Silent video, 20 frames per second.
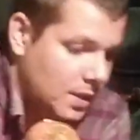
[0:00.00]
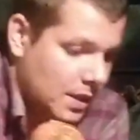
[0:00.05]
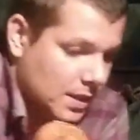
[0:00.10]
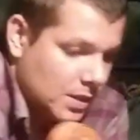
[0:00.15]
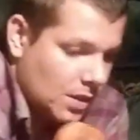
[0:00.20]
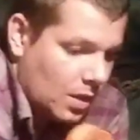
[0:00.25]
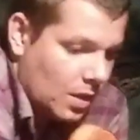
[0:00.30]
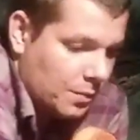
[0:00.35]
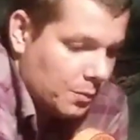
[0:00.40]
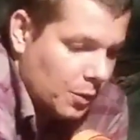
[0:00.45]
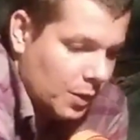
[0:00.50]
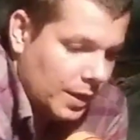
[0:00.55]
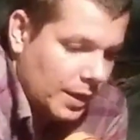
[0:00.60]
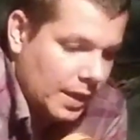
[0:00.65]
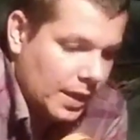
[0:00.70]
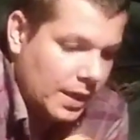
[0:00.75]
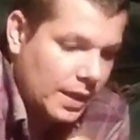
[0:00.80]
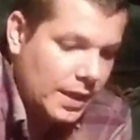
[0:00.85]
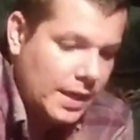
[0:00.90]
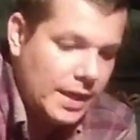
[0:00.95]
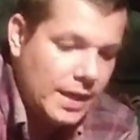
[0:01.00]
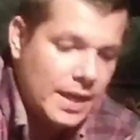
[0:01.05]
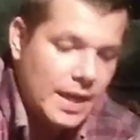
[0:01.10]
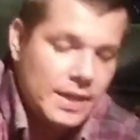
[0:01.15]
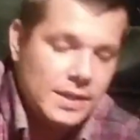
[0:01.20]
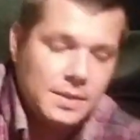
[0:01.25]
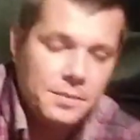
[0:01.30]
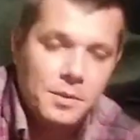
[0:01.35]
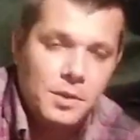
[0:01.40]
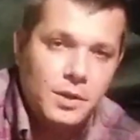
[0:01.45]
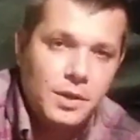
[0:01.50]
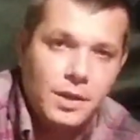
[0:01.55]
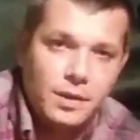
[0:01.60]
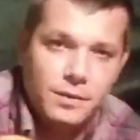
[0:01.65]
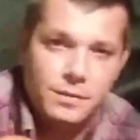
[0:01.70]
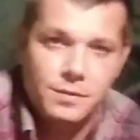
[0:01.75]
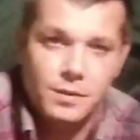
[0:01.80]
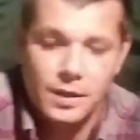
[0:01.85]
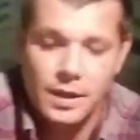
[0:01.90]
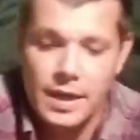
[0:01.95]
That's all I'm really going to need, guys. I'm only
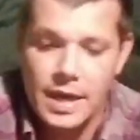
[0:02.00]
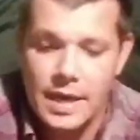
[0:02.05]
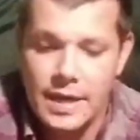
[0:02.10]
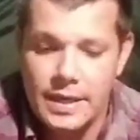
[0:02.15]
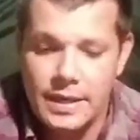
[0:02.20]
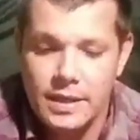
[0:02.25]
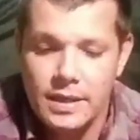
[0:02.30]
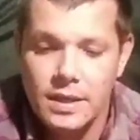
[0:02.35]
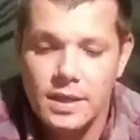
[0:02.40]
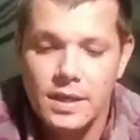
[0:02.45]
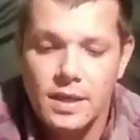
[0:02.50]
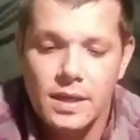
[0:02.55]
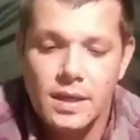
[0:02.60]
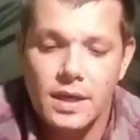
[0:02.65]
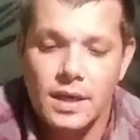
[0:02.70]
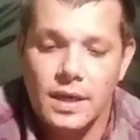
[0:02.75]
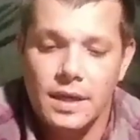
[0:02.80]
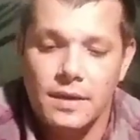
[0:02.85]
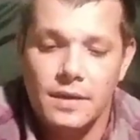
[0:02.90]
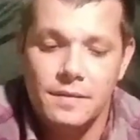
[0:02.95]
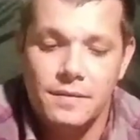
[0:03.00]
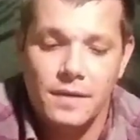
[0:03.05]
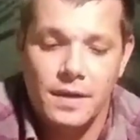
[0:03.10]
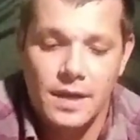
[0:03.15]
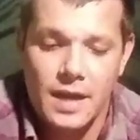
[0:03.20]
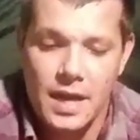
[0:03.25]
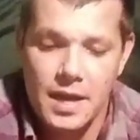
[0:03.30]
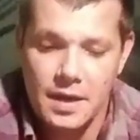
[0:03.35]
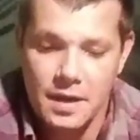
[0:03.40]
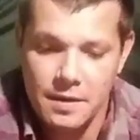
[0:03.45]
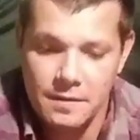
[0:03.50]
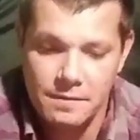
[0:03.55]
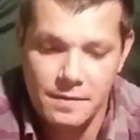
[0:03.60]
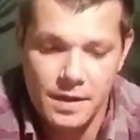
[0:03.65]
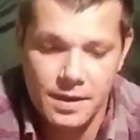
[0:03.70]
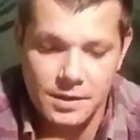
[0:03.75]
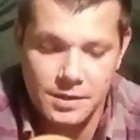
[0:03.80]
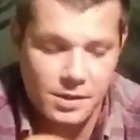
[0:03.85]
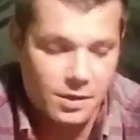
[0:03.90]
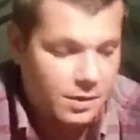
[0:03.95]
going for a night. If I can't get a
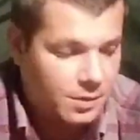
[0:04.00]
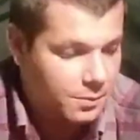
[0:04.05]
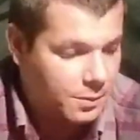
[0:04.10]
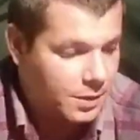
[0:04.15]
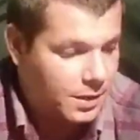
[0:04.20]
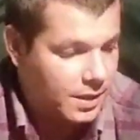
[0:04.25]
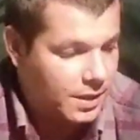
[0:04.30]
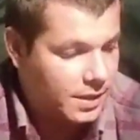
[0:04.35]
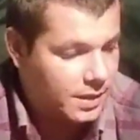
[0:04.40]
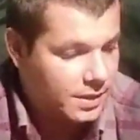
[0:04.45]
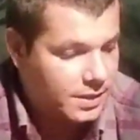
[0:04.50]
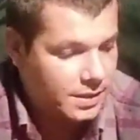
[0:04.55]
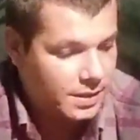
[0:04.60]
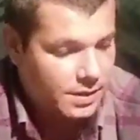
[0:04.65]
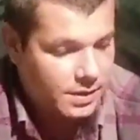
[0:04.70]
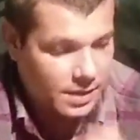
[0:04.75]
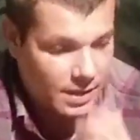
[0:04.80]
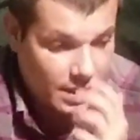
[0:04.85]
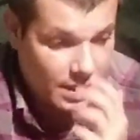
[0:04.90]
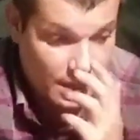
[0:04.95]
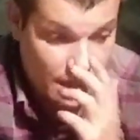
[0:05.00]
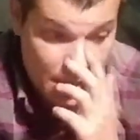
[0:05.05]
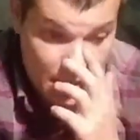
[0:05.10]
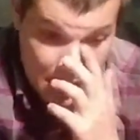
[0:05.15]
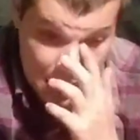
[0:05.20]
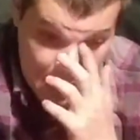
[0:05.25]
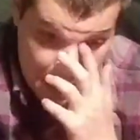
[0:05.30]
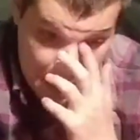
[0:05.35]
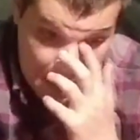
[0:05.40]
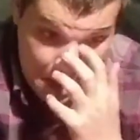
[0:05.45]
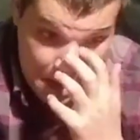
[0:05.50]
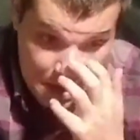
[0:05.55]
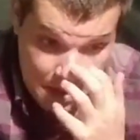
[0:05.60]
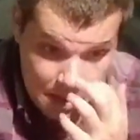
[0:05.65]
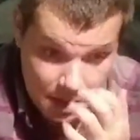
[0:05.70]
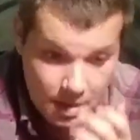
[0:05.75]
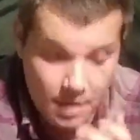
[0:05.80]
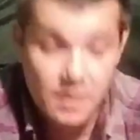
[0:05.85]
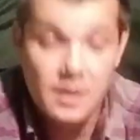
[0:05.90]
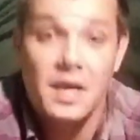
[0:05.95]
fire started with this, then
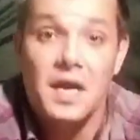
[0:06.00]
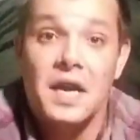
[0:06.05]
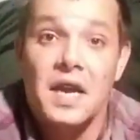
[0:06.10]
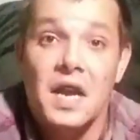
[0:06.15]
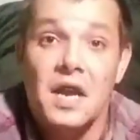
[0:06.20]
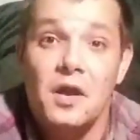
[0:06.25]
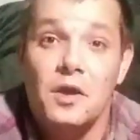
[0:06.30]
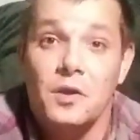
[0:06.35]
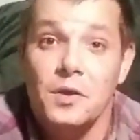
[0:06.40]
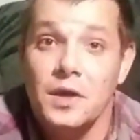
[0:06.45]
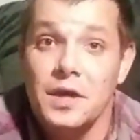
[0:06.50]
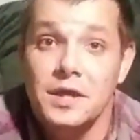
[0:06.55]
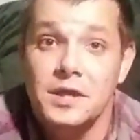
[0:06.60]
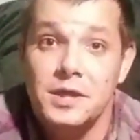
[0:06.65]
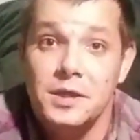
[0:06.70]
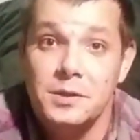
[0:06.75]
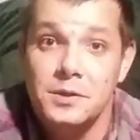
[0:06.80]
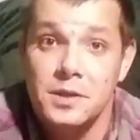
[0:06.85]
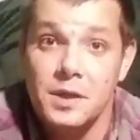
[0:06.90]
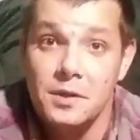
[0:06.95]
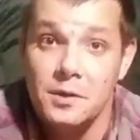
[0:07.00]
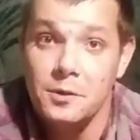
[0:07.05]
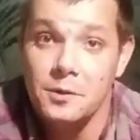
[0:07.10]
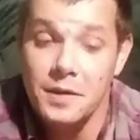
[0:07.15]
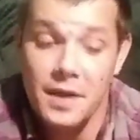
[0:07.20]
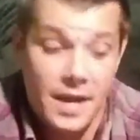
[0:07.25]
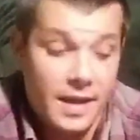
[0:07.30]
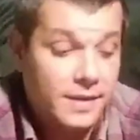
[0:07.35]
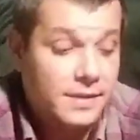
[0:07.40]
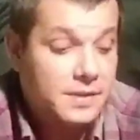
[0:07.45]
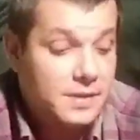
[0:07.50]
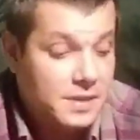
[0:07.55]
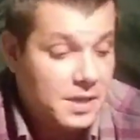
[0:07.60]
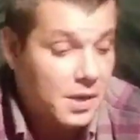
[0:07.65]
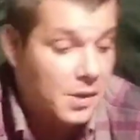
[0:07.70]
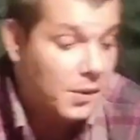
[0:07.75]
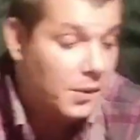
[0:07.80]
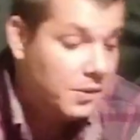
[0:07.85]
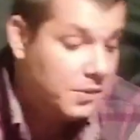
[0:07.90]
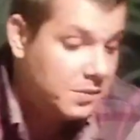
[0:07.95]
I got other issues other than that.
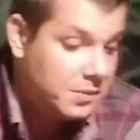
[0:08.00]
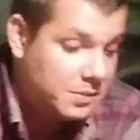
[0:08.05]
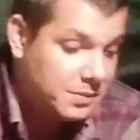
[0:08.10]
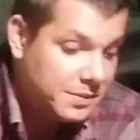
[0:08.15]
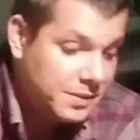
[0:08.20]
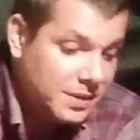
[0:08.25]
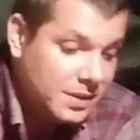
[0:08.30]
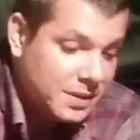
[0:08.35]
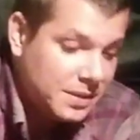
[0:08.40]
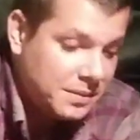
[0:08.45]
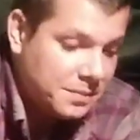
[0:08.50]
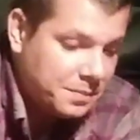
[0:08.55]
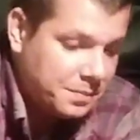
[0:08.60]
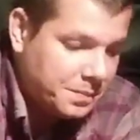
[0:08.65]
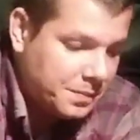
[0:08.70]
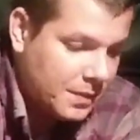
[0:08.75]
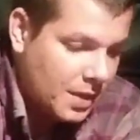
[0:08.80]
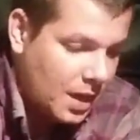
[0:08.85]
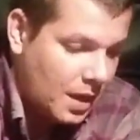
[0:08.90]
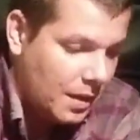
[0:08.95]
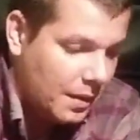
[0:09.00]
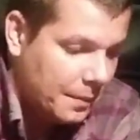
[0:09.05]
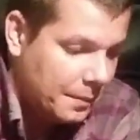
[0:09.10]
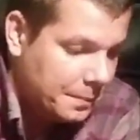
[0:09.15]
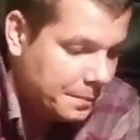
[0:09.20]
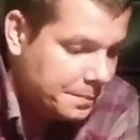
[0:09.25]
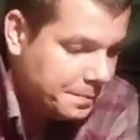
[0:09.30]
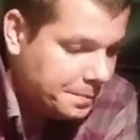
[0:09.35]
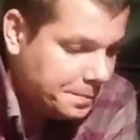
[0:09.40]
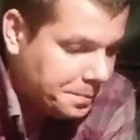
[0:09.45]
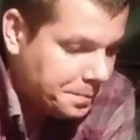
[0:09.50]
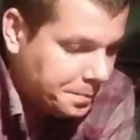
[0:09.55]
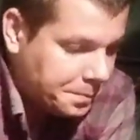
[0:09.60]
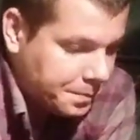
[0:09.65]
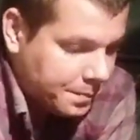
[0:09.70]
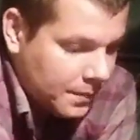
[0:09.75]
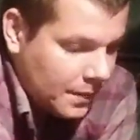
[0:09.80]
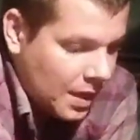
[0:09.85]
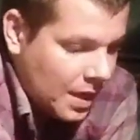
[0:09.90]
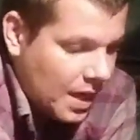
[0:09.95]
So
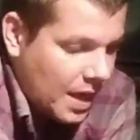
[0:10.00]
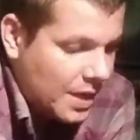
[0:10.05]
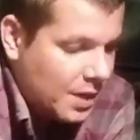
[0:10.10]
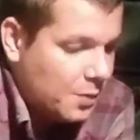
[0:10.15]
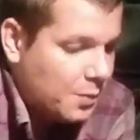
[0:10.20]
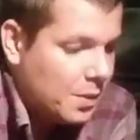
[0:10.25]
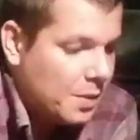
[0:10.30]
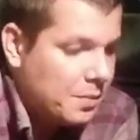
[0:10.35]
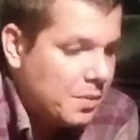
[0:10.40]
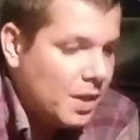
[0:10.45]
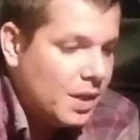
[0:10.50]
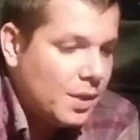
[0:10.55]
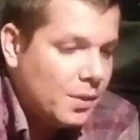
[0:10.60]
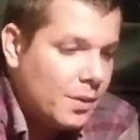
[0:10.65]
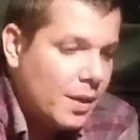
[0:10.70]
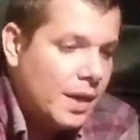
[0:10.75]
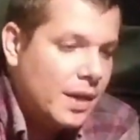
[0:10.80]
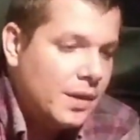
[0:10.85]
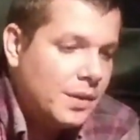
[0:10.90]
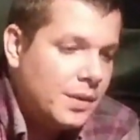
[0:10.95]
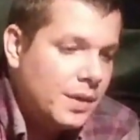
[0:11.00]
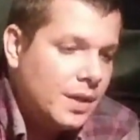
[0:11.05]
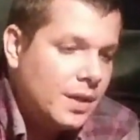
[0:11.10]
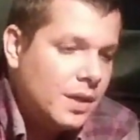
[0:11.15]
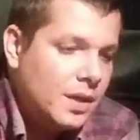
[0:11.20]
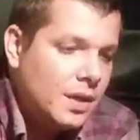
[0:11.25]
I do want to play around.